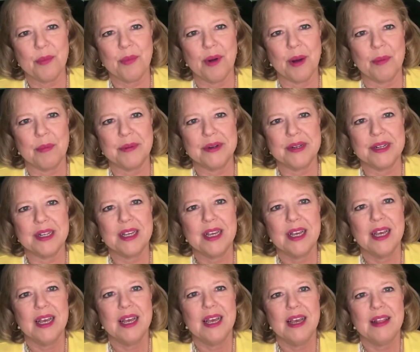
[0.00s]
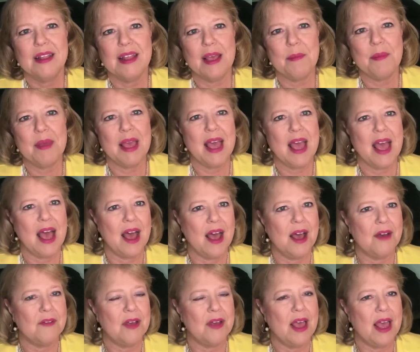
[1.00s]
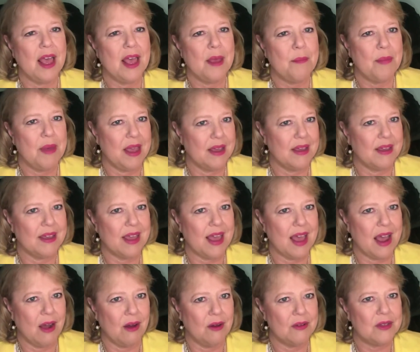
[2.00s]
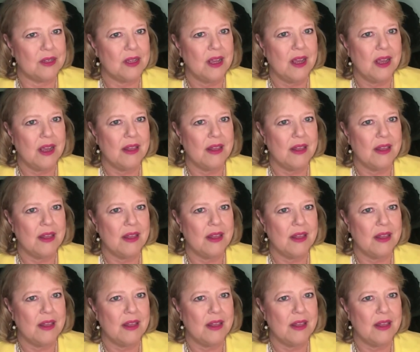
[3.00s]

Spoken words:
of property. They may have a bank account.